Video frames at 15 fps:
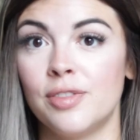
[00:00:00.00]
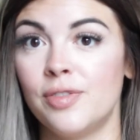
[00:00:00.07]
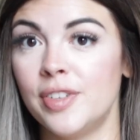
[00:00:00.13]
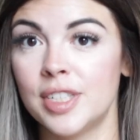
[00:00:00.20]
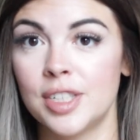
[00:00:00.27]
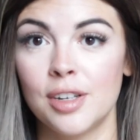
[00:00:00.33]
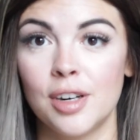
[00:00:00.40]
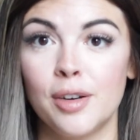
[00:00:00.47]
to
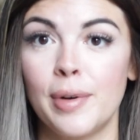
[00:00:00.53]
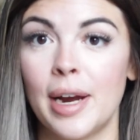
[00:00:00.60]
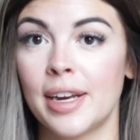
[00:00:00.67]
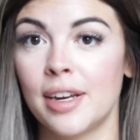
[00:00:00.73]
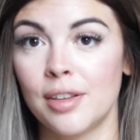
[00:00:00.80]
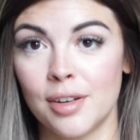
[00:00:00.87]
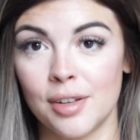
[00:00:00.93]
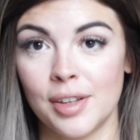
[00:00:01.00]
visit her
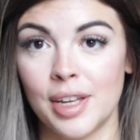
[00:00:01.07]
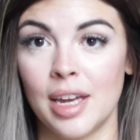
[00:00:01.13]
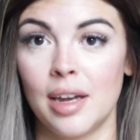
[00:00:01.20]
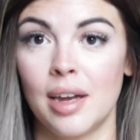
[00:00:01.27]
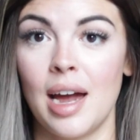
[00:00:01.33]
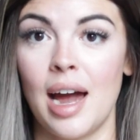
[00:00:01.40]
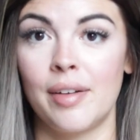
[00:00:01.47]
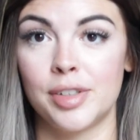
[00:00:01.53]

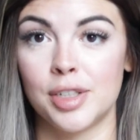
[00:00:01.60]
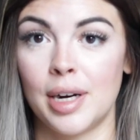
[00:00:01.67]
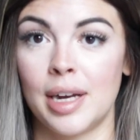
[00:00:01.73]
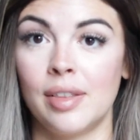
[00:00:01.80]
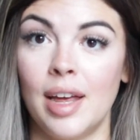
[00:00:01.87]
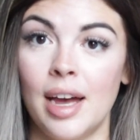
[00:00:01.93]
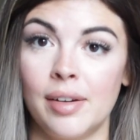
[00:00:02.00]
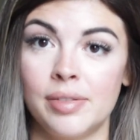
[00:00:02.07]
regularly after I
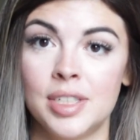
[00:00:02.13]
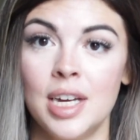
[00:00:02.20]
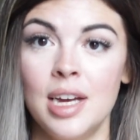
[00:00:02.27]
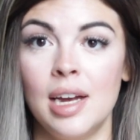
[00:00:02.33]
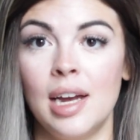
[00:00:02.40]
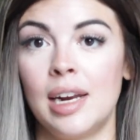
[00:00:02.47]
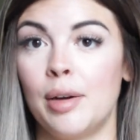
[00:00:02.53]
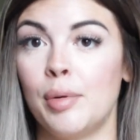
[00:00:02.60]
left,
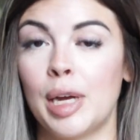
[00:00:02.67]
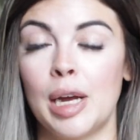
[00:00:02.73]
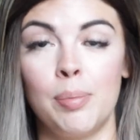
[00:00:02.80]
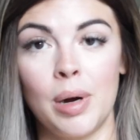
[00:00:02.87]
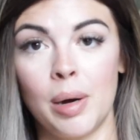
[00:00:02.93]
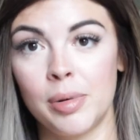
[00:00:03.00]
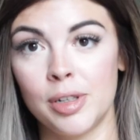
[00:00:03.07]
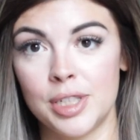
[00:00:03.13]
and I would get
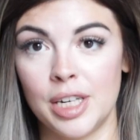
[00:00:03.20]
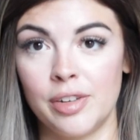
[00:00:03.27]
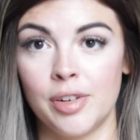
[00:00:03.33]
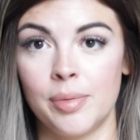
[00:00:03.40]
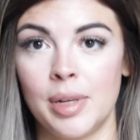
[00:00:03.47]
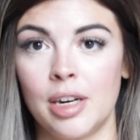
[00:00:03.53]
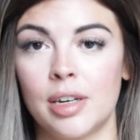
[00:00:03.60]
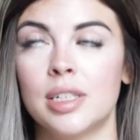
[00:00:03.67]
bubble tea
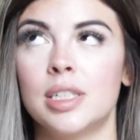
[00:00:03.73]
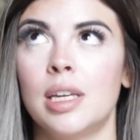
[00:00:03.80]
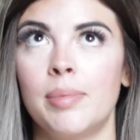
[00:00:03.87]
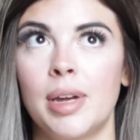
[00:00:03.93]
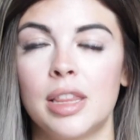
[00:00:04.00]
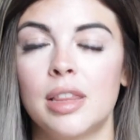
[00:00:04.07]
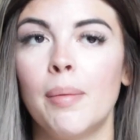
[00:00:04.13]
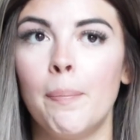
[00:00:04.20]
from there because they
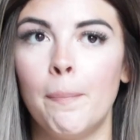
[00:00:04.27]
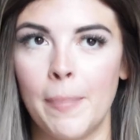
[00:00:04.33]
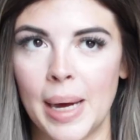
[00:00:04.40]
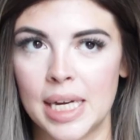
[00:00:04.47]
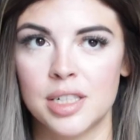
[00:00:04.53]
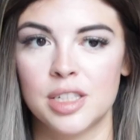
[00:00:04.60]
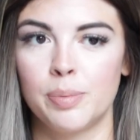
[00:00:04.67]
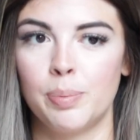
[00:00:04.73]
made the
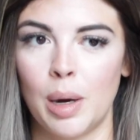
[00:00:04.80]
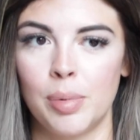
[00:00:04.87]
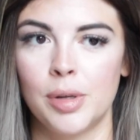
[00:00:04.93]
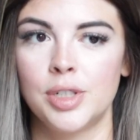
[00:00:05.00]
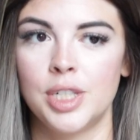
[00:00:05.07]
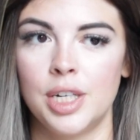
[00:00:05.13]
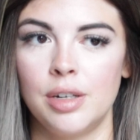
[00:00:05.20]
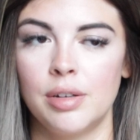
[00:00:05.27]
best
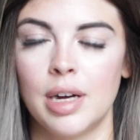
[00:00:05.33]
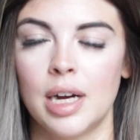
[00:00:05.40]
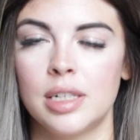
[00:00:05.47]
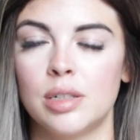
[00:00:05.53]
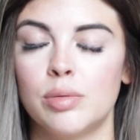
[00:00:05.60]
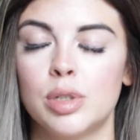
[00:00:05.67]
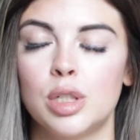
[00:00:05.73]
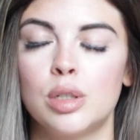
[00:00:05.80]
bubble tea, you
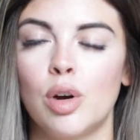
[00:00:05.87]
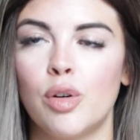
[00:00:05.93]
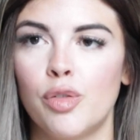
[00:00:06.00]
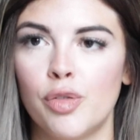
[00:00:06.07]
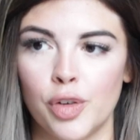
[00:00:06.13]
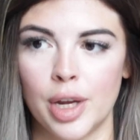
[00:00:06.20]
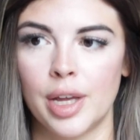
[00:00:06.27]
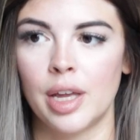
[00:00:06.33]
guys. It was so
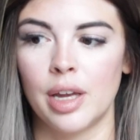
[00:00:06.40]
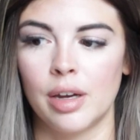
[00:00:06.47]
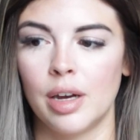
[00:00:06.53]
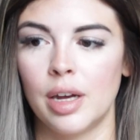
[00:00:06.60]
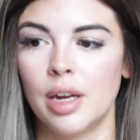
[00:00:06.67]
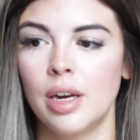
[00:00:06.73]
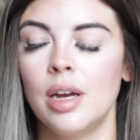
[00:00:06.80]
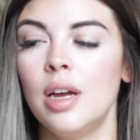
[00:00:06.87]
freaking
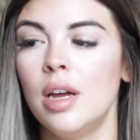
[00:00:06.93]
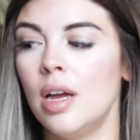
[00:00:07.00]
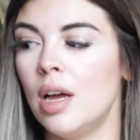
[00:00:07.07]
good.